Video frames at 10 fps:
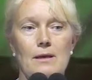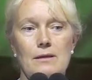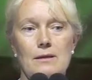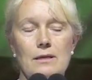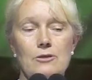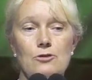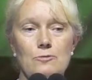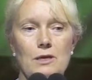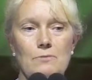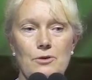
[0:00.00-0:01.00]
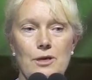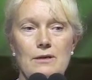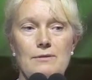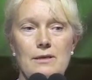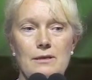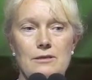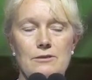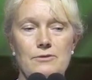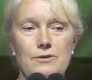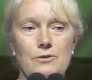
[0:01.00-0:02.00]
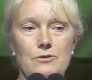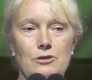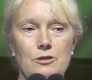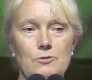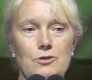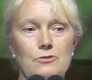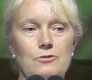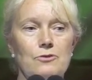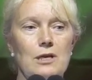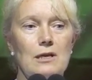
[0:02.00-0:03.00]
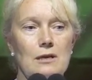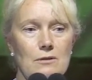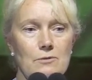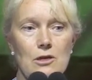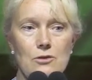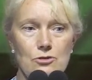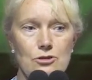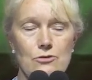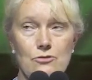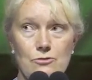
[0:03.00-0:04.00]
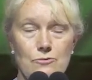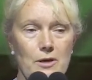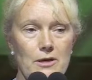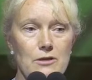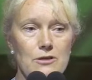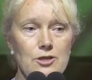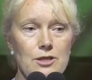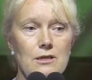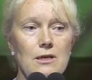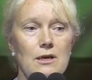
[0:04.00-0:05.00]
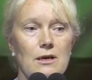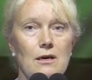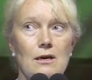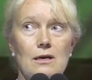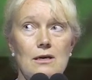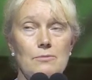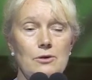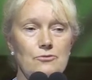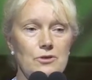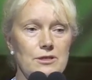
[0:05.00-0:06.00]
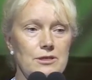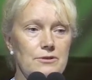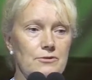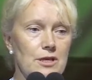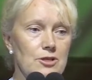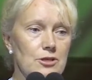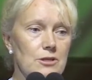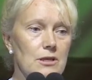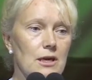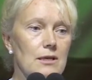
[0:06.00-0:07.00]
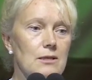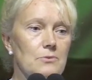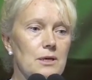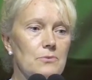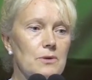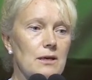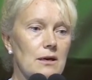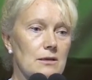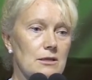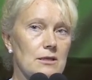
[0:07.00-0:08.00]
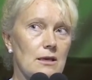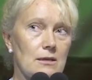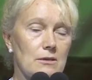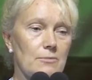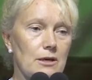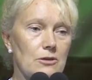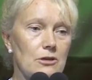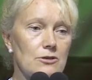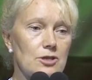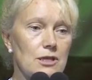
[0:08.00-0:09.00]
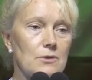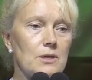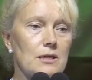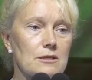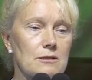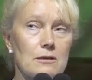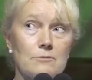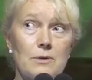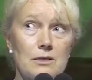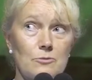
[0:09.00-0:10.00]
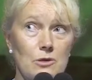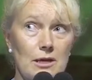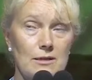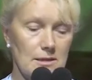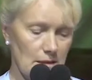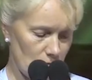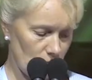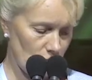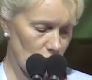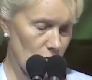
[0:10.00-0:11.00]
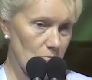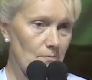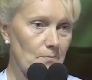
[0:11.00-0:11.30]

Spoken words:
the induced membrane, I think it's a very good option to really come closer to the biology in bone regeneration, and when we understand the biology, we can start manipulating it also.